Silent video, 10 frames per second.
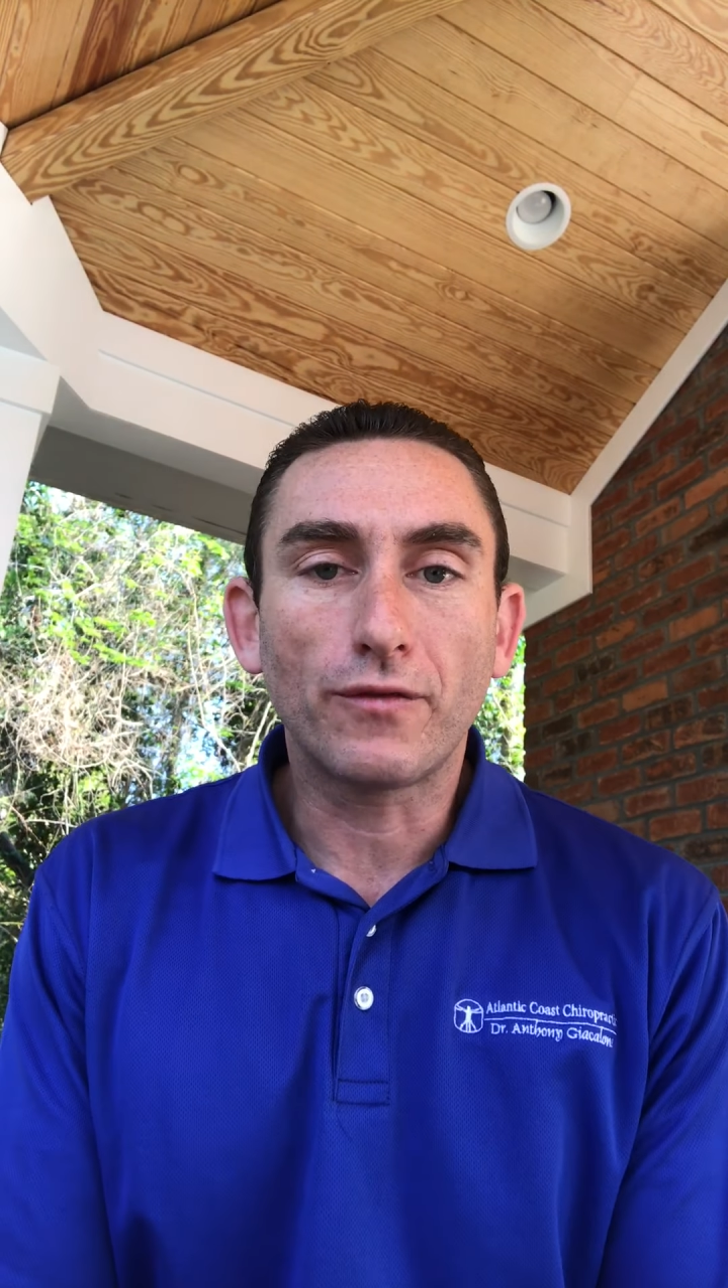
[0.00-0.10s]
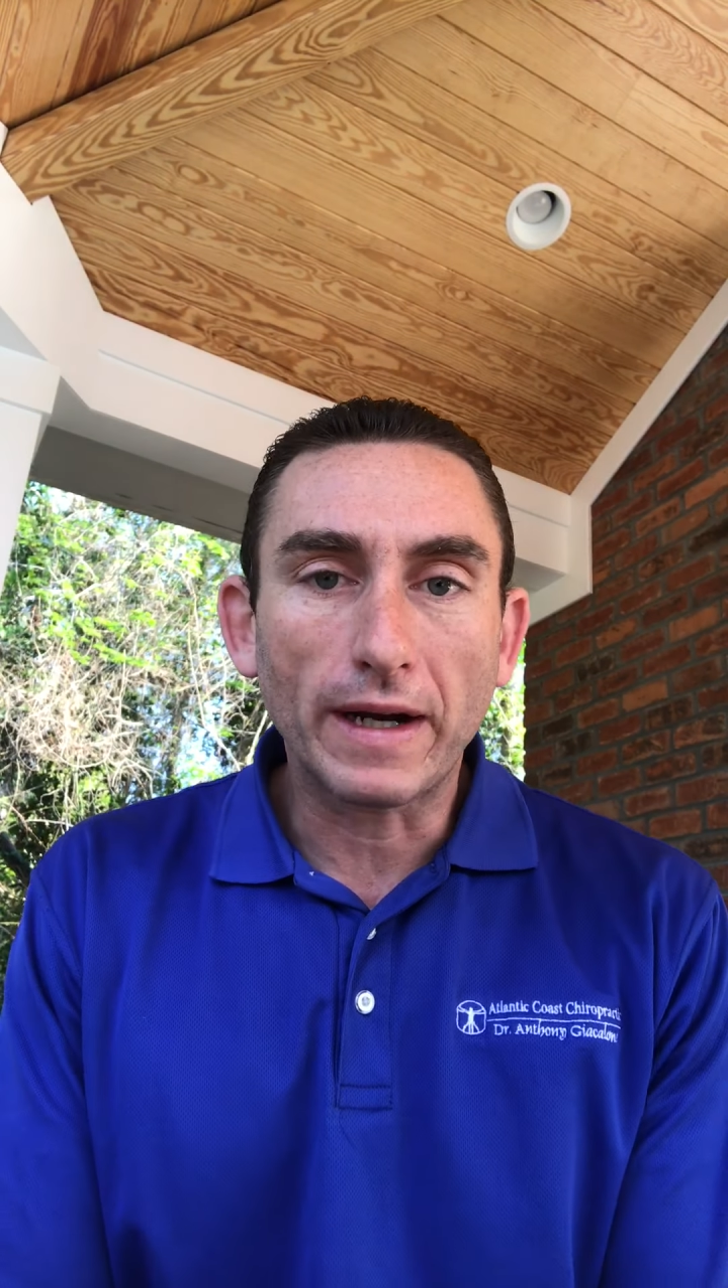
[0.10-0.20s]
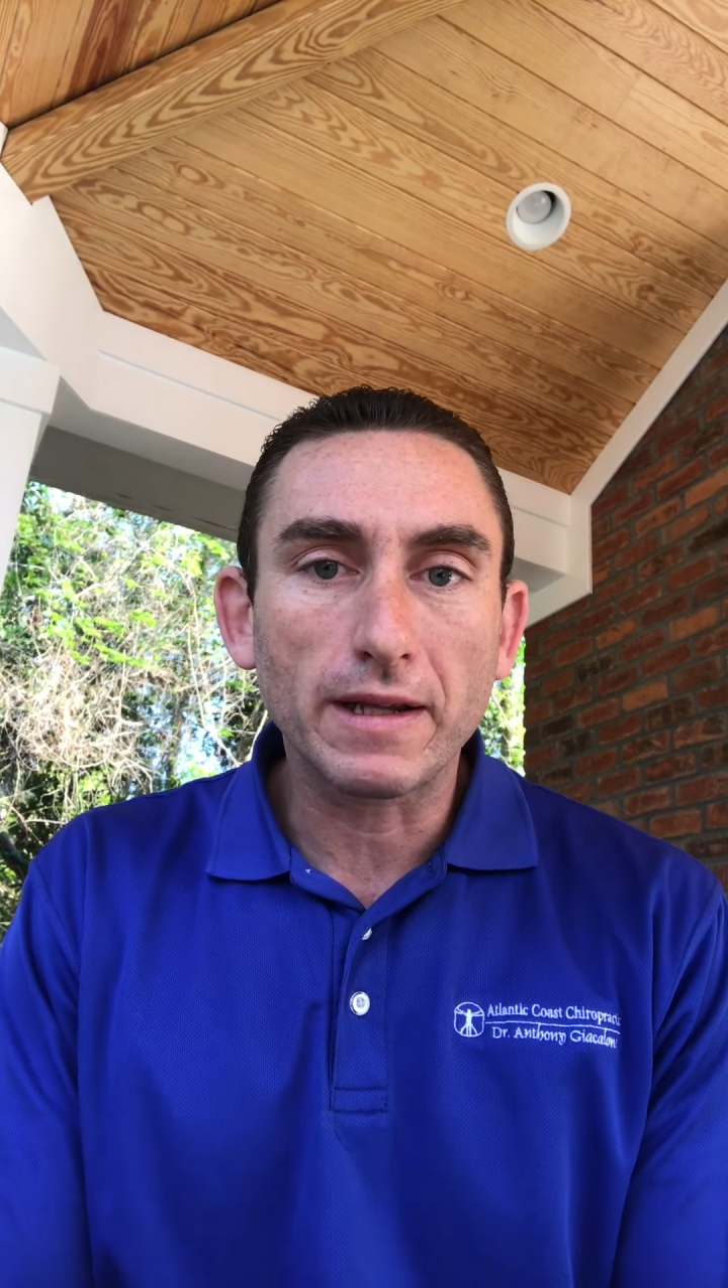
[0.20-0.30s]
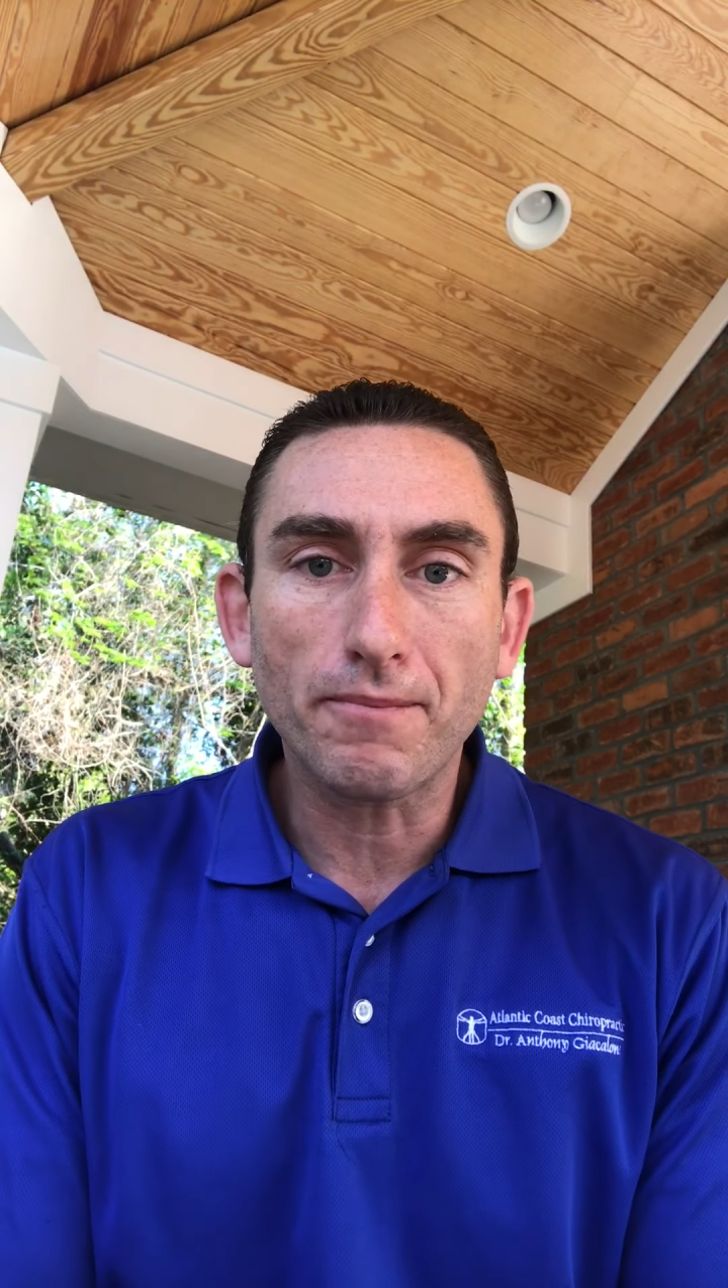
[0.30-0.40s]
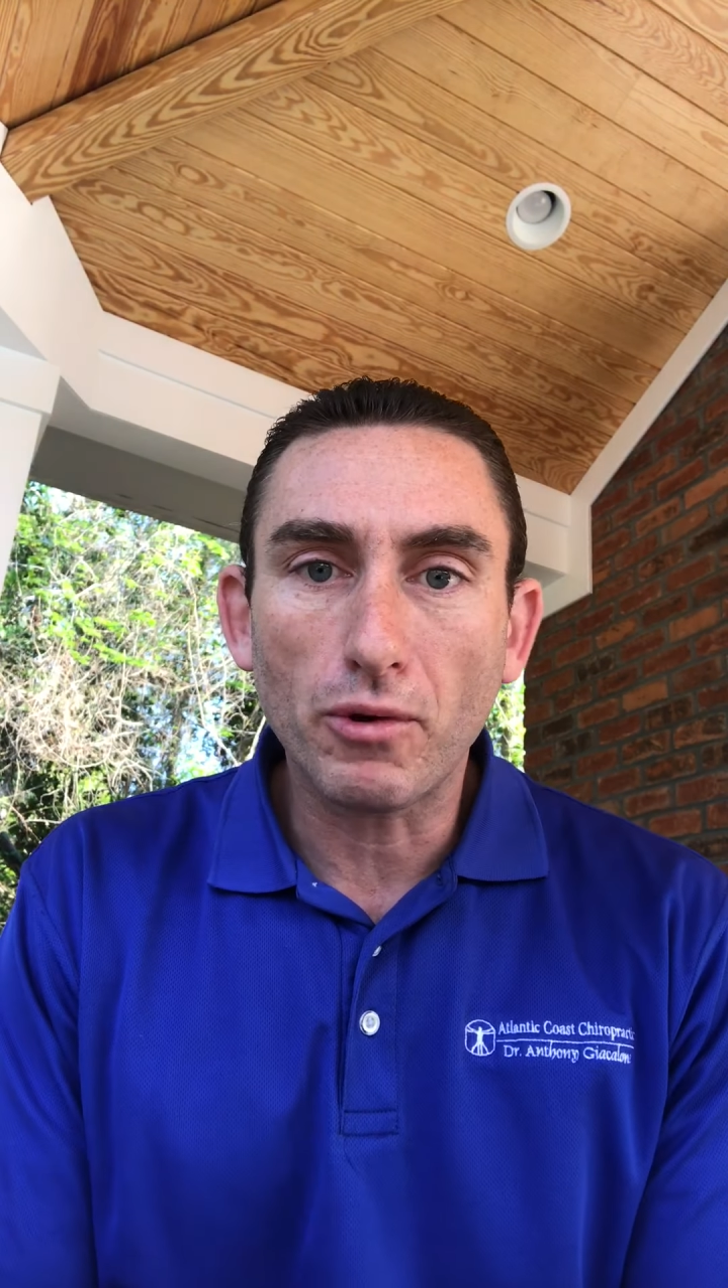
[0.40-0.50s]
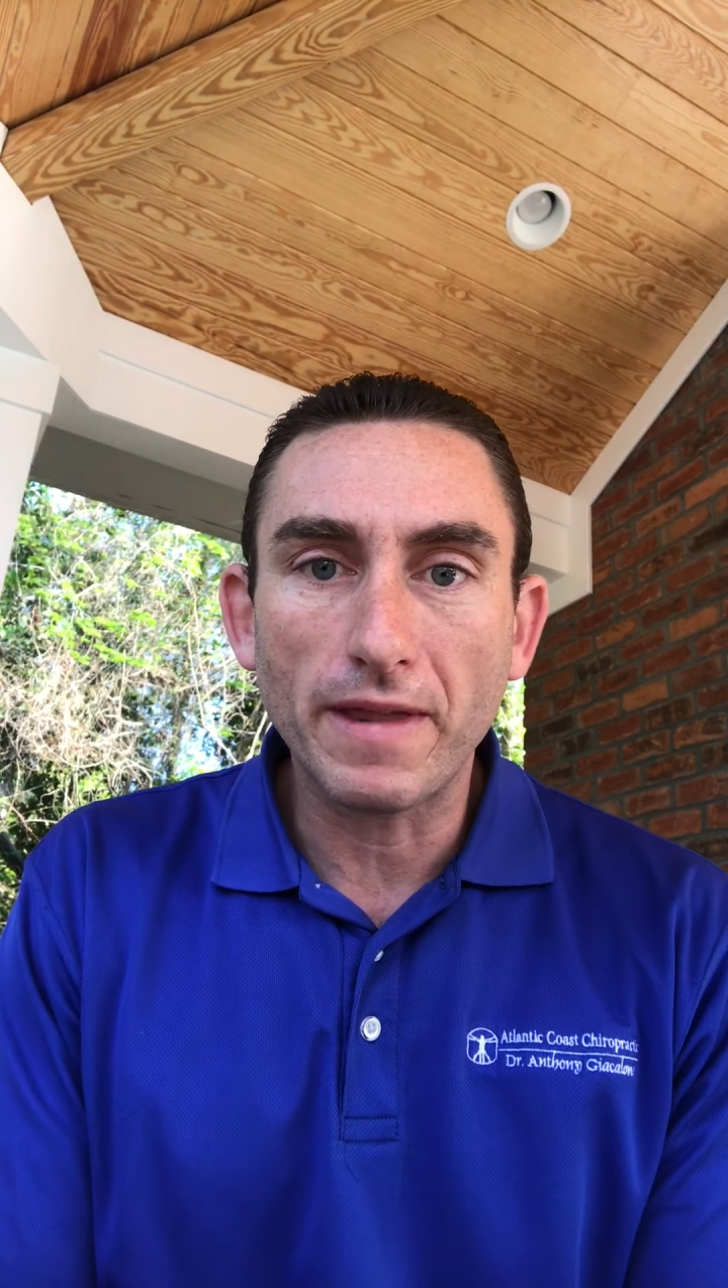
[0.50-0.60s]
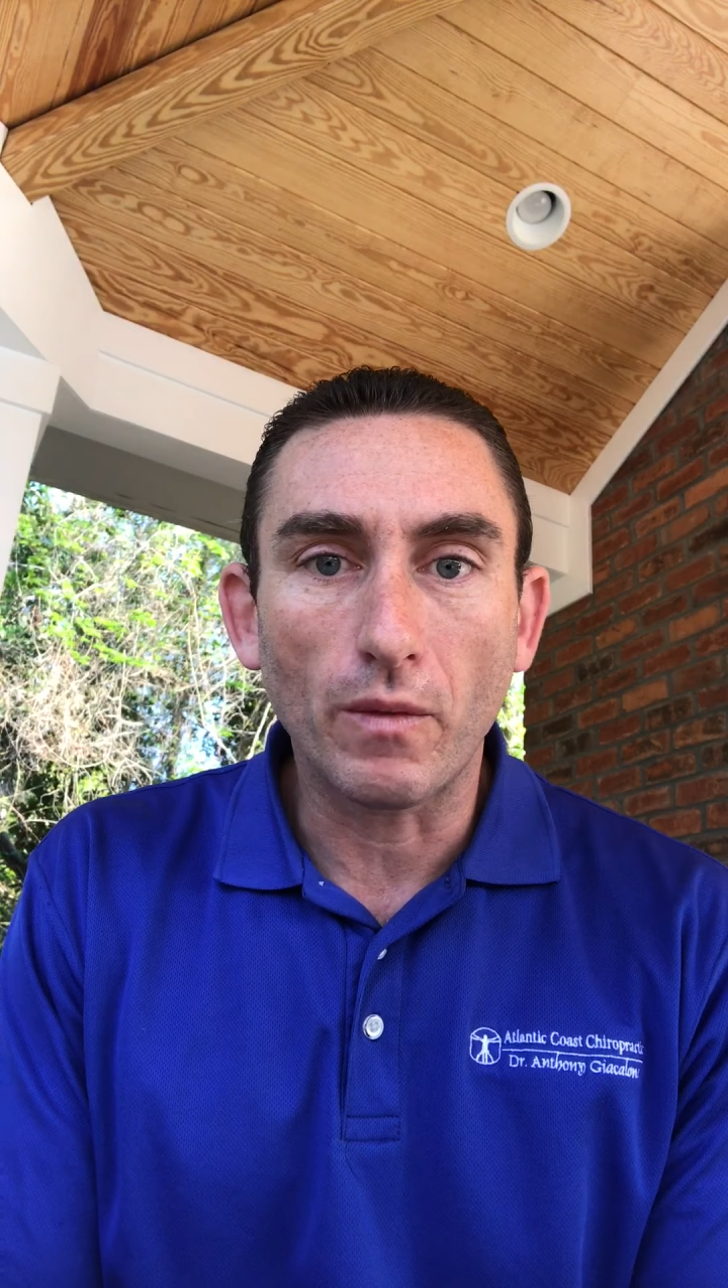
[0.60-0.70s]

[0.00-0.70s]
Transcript: vitally important